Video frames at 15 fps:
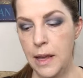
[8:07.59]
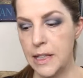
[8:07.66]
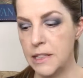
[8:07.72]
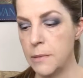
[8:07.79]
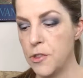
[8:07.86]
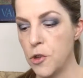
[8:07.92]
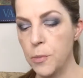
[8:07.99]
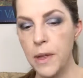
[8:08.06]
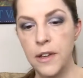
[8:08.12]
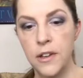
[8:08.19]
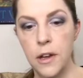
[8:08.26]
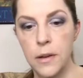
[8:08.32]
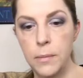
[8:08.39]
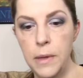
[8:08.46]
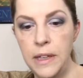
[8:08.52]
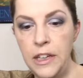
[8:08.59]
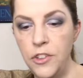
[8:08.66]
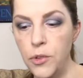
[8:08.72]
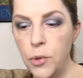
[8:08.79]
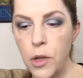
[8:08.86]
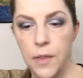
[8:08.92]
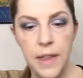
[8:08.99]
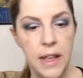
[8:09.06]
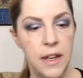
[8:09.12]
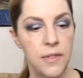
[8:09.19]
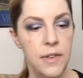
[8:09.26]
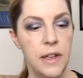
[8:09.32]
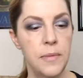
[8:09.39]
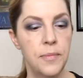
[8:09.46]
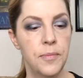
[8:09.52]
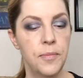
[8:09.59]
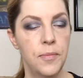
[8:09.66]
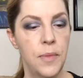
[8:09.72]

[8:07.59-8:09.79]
a smudger blending tool on the end of it.